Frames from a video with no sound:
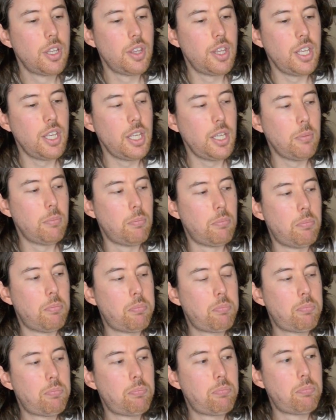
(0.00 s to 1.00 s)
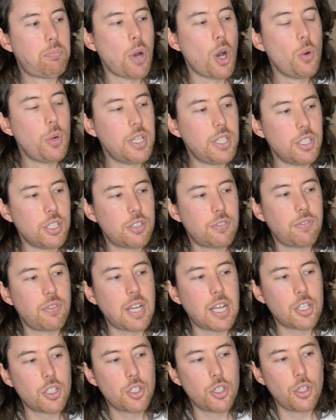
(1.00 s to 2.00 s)
the Bowens
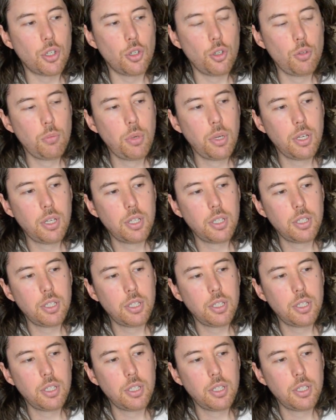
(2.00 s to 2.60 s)
flash tube